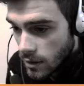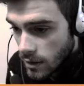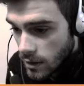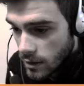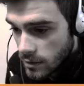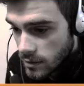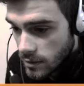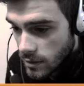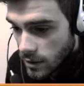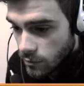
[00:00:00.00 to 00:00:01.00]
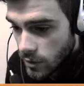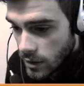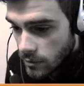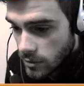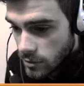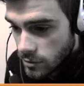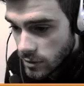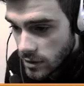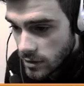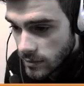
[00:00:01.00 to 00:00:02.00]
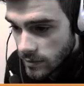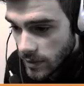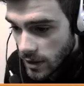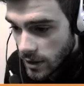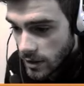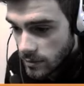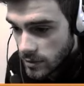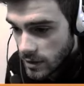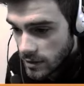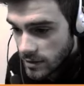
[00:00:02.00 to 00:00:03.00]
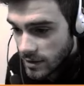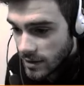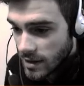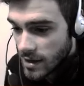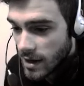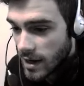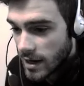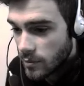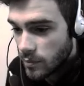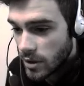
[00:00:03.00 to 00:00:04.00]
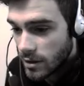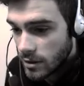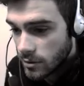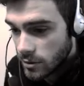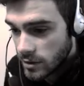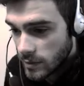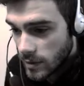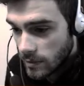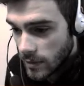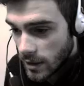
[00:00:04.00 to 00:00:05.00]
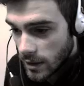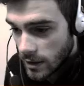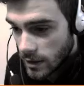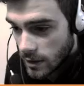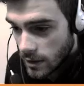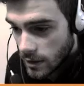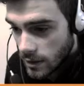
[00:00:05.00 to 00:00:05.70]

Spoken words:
as I really want to trade some of my items, as I can barely hold them in my